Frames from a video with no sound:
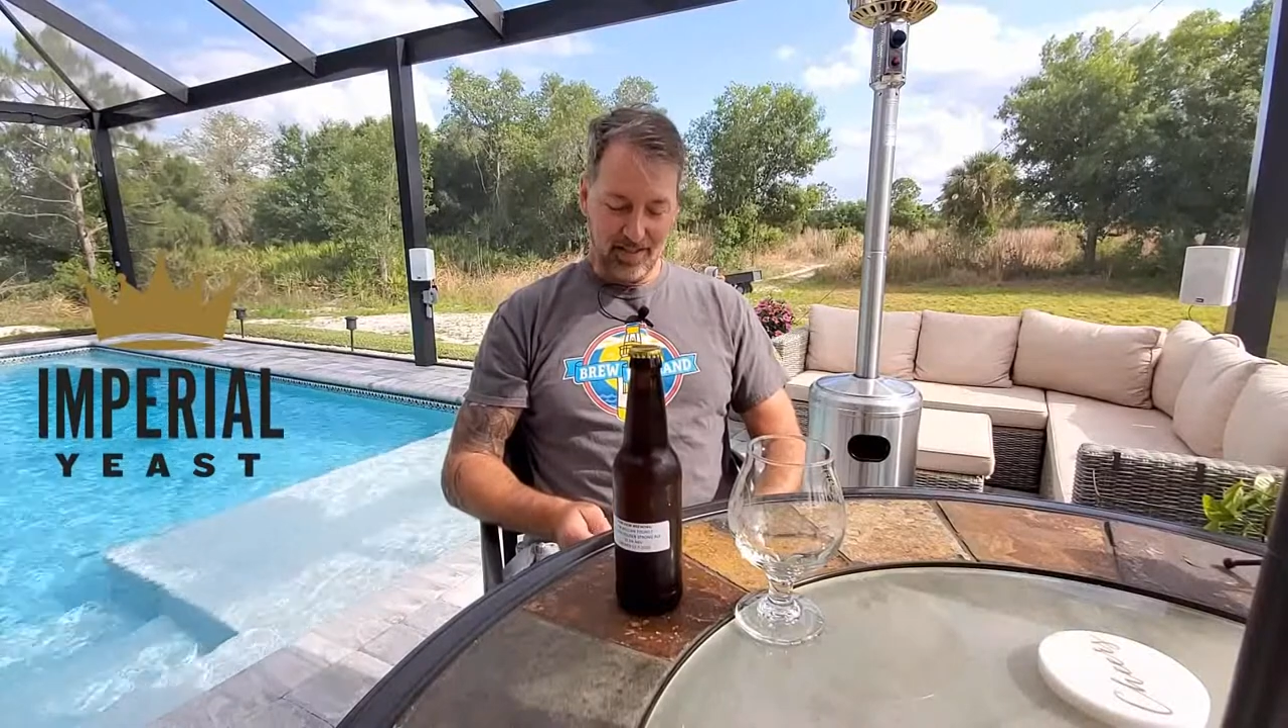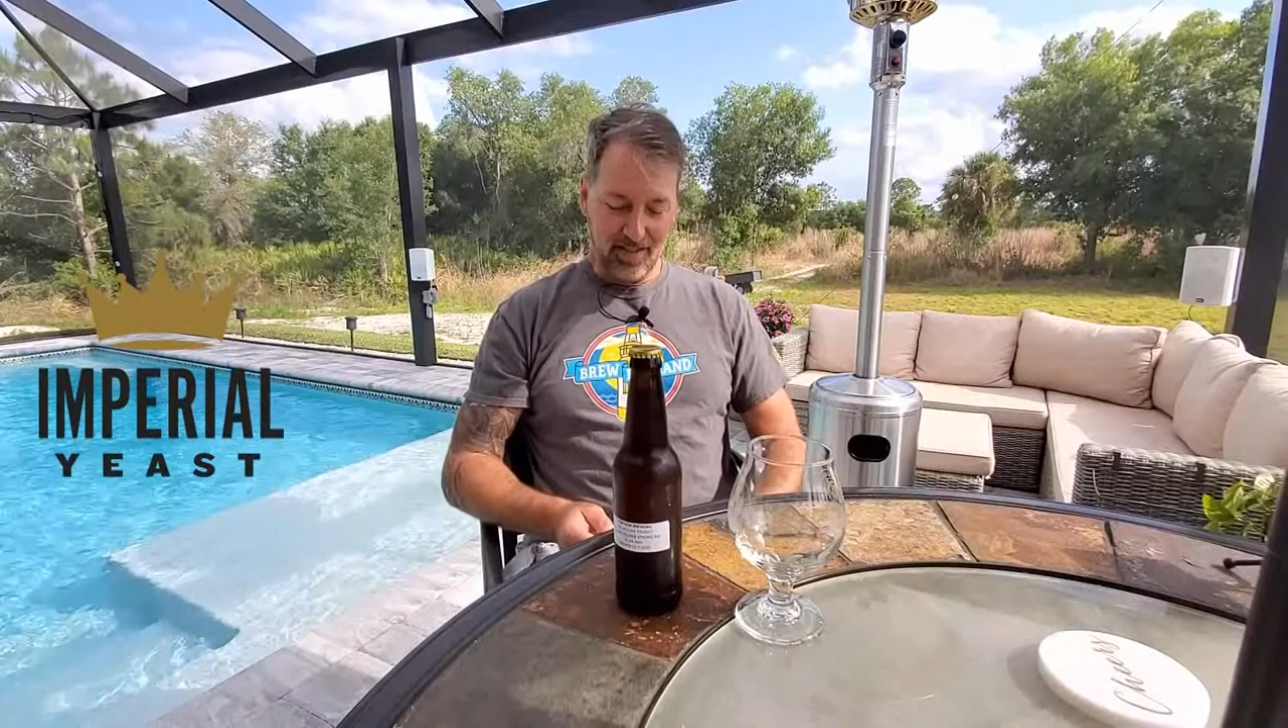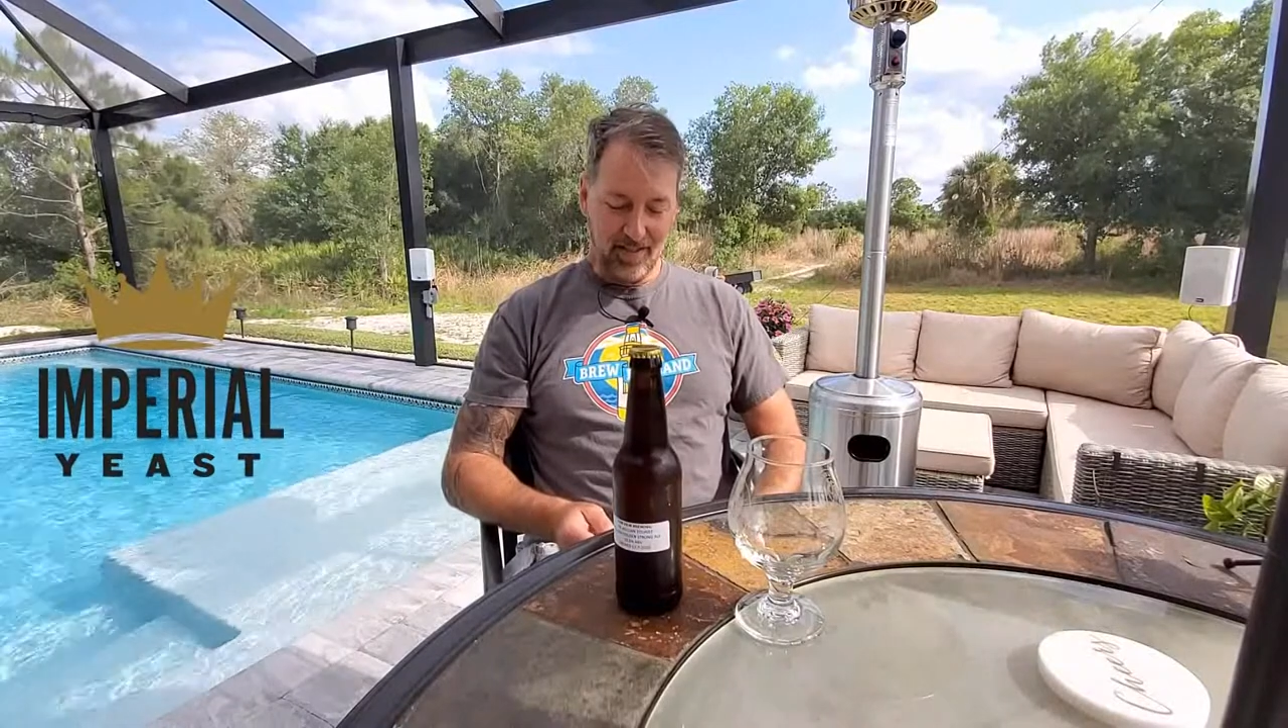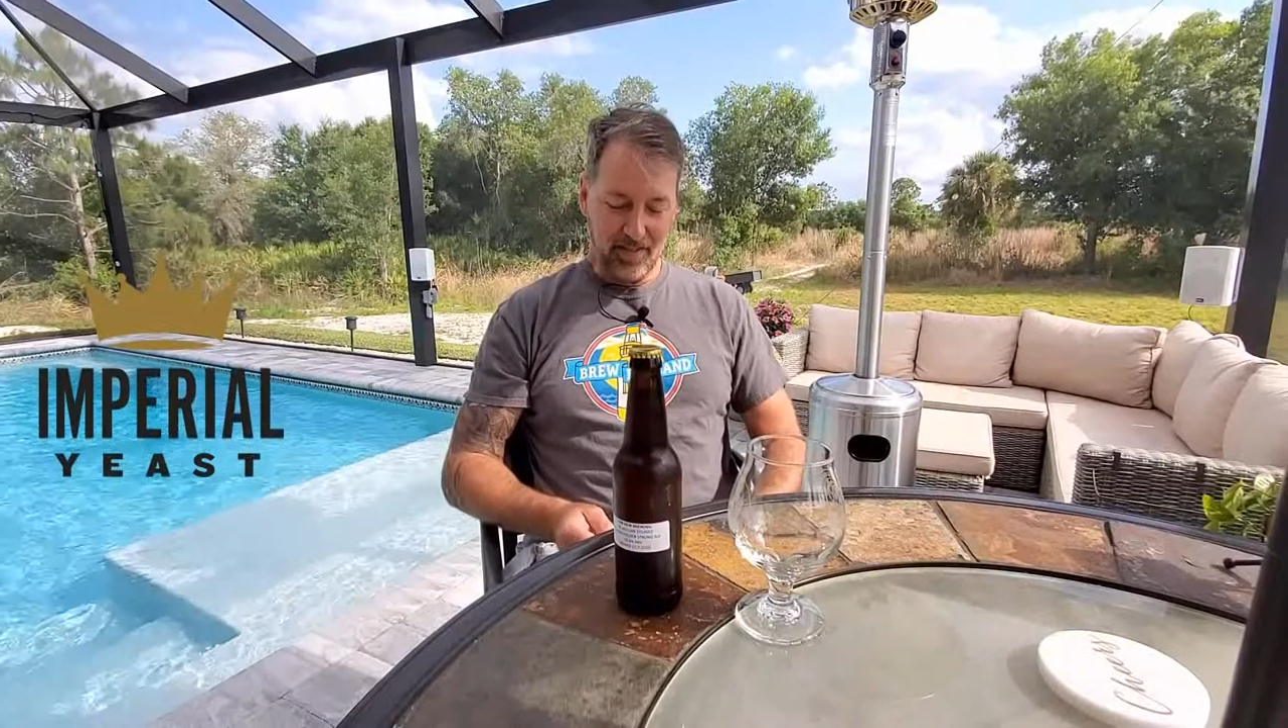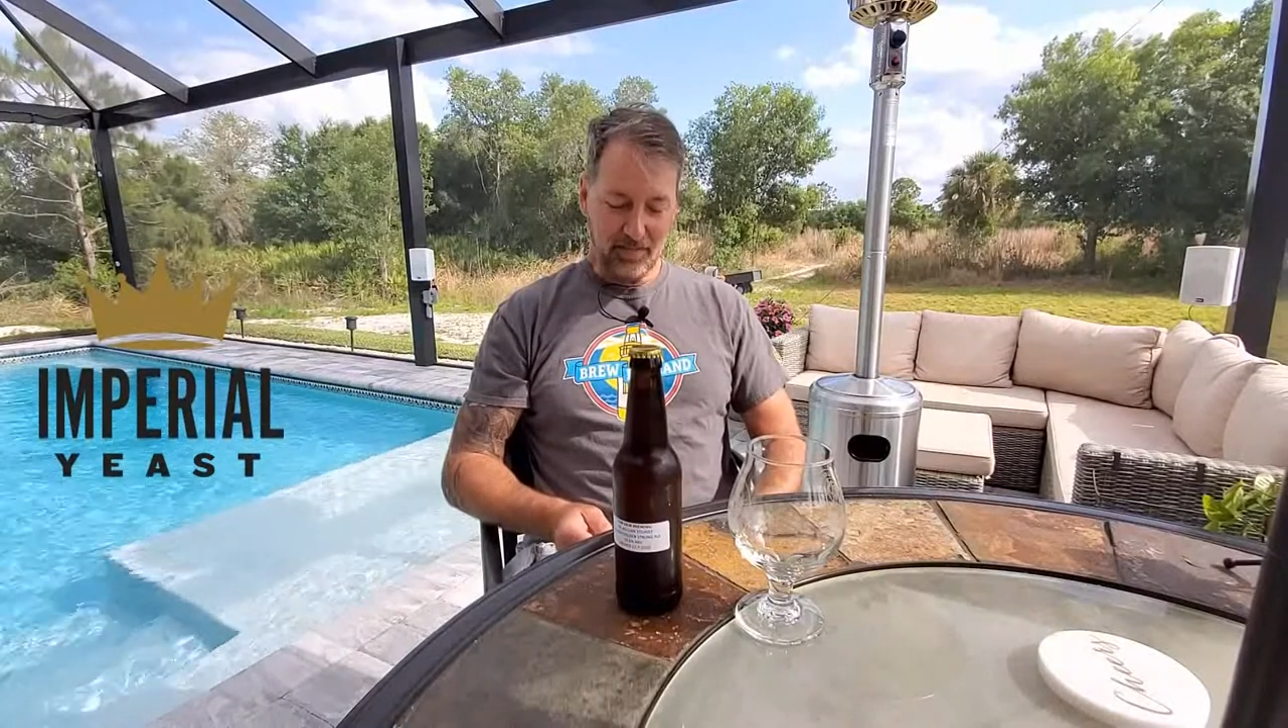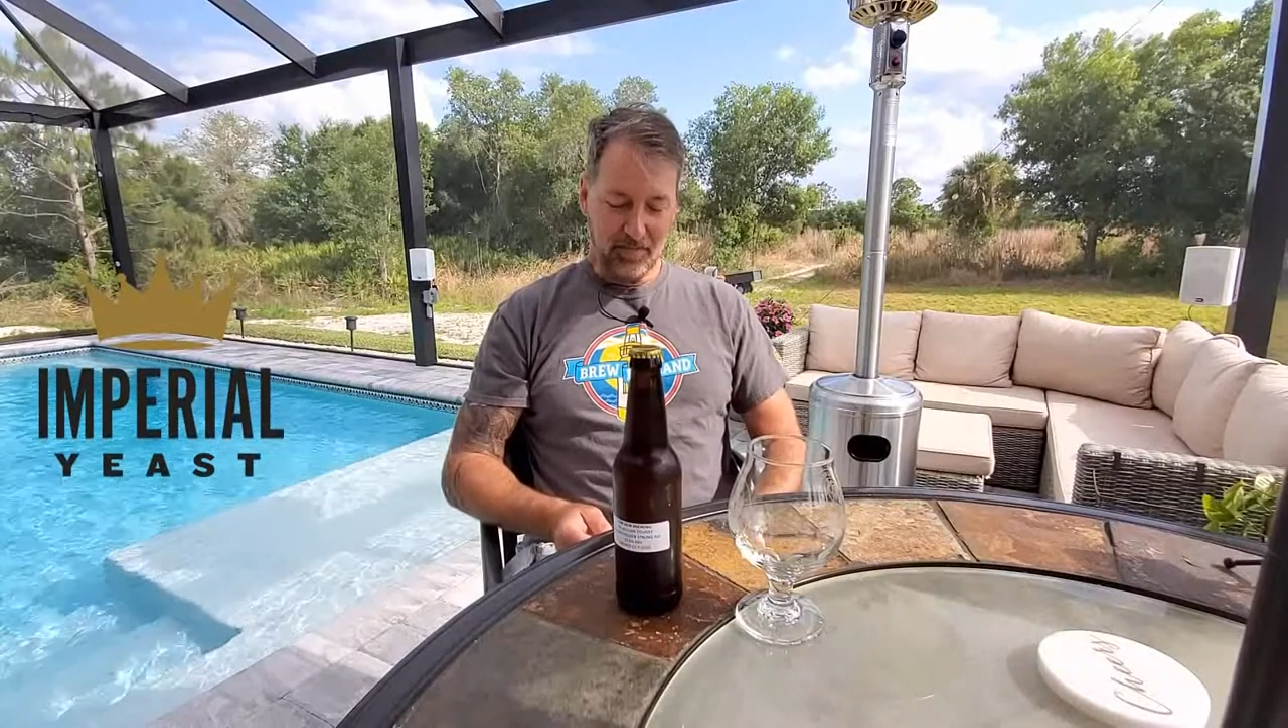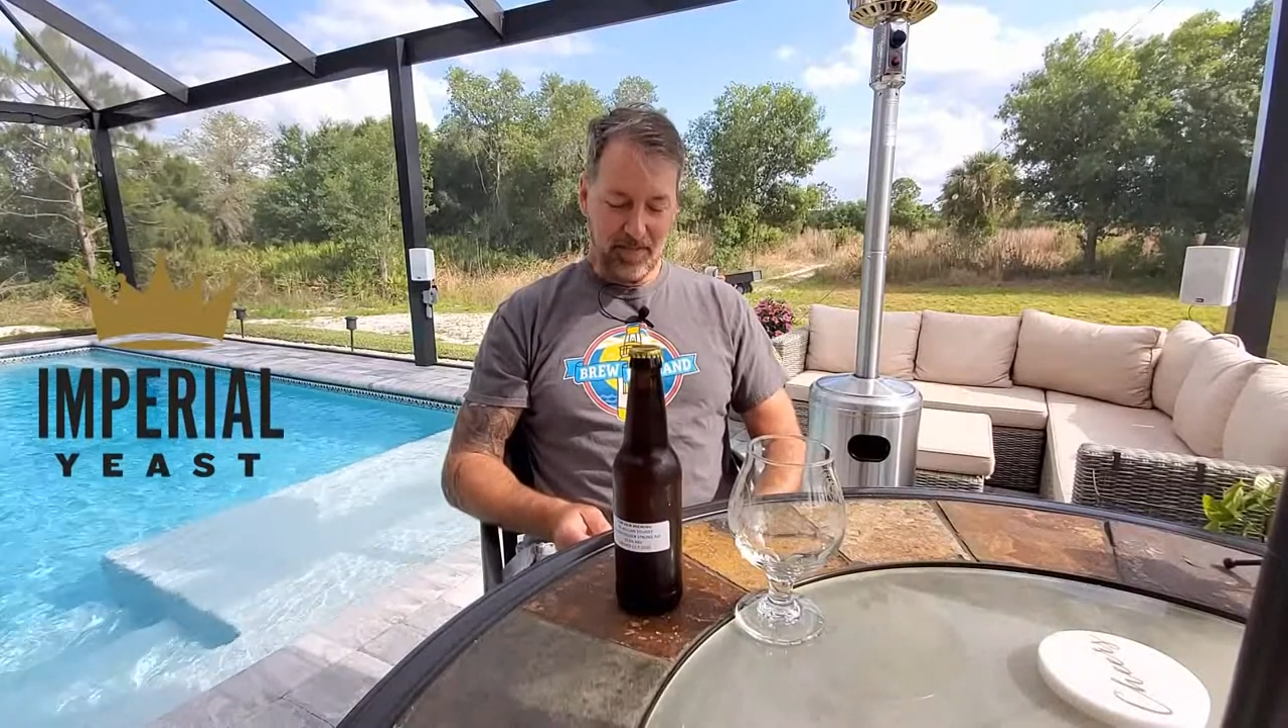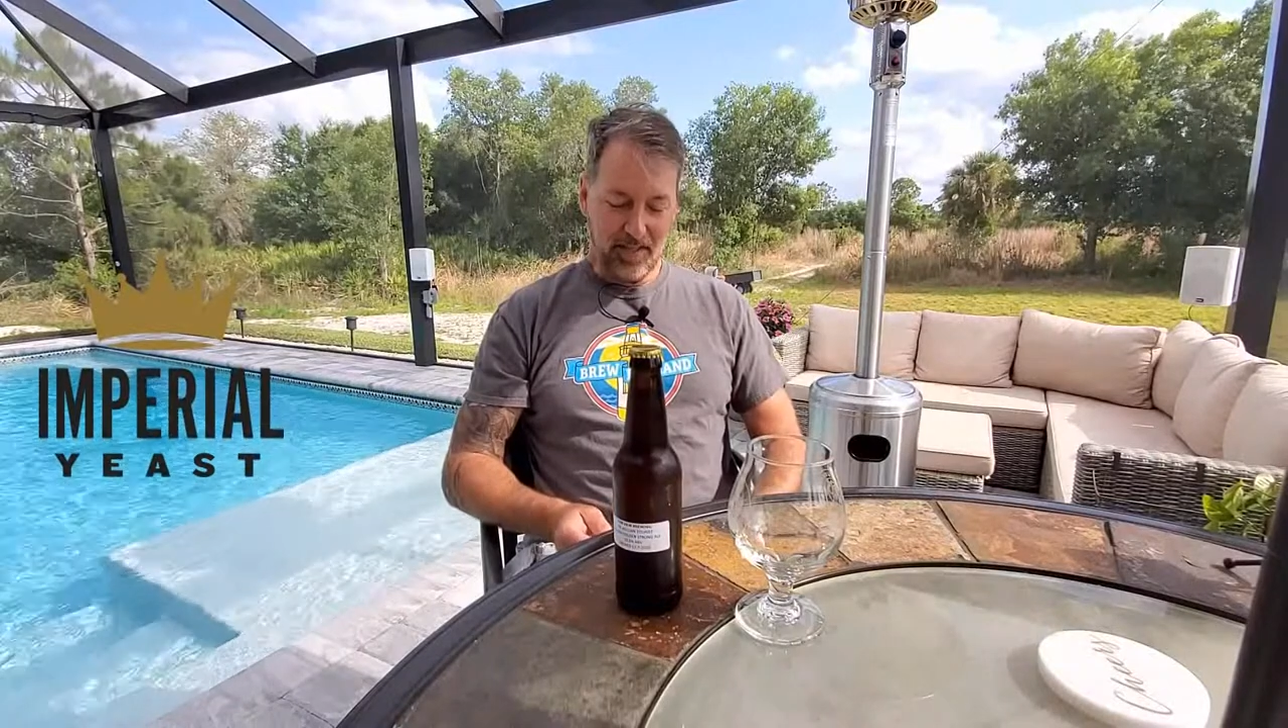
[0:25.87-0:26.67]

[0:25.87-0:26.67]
Um,